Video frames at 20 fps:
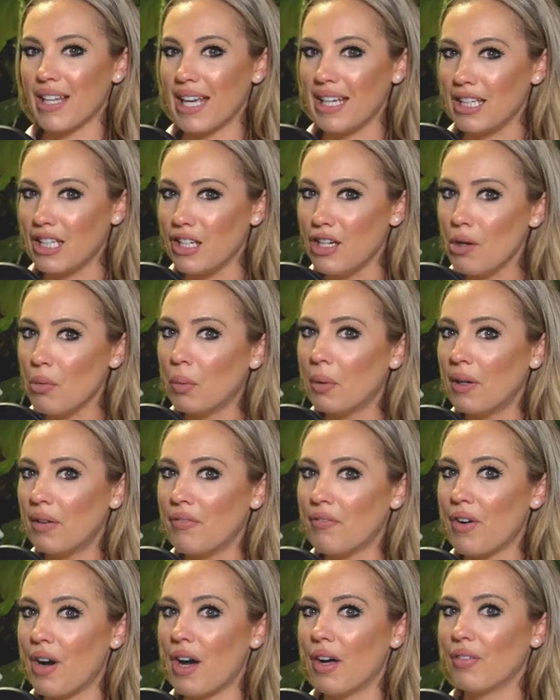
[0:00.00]
like you were
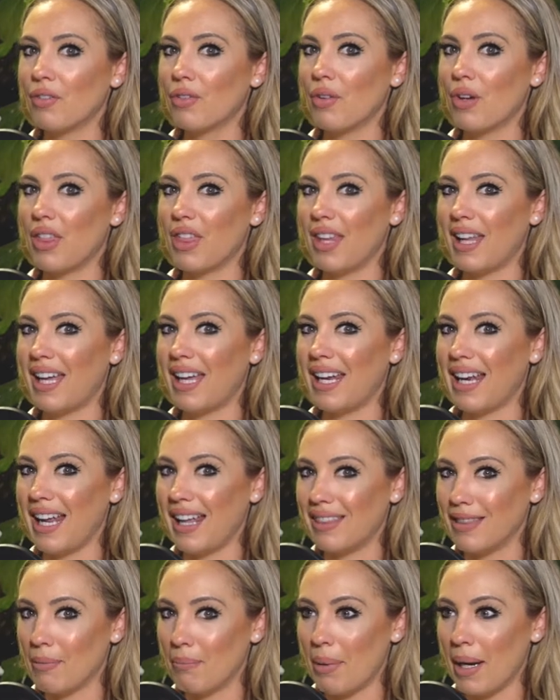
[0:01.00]
involved with it
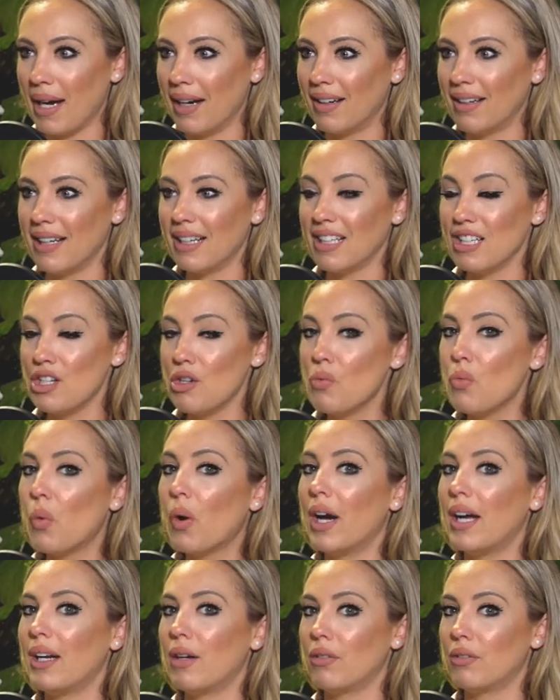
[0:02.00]
and the parent, you
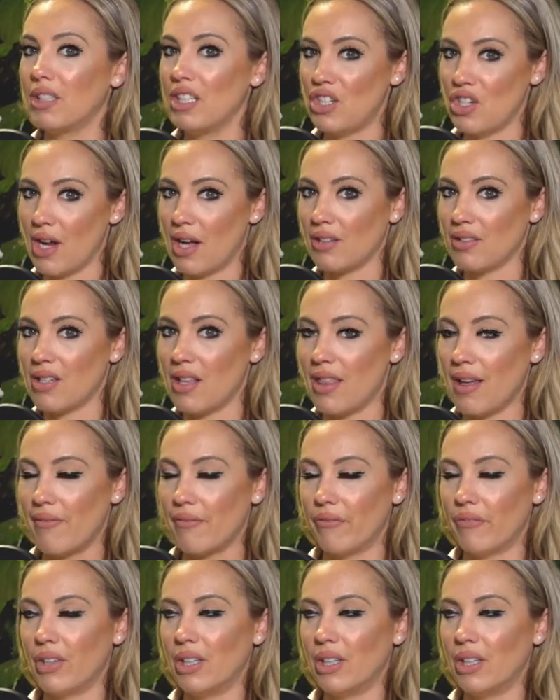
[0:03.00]
want to reach out to them